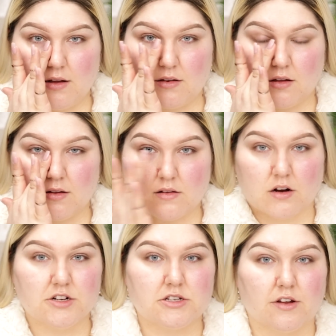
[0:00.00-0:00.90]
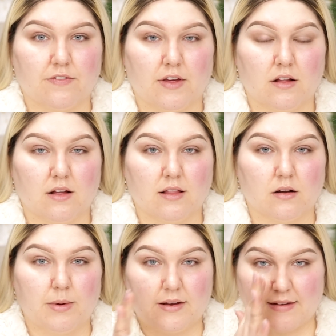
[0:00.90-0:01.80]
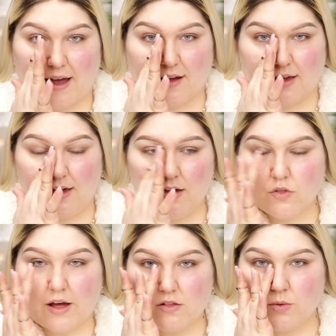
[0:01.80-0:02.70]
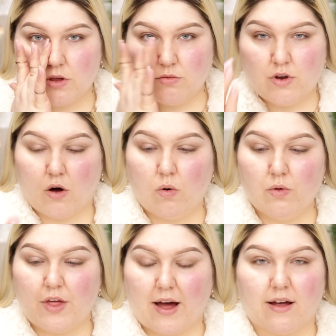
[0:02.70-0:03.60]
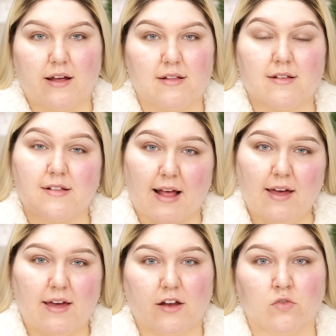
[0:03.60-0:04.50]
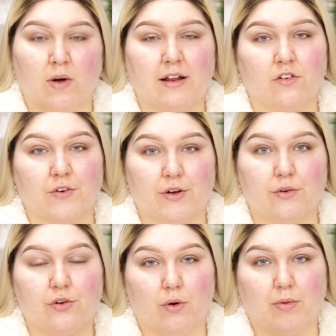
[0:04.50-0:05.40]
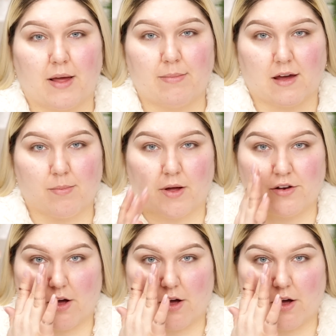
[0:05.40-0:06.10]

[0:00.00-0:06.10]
until it starts to feel a little bit tacky. So that's when you know that it's set and ready for you to apply makeup on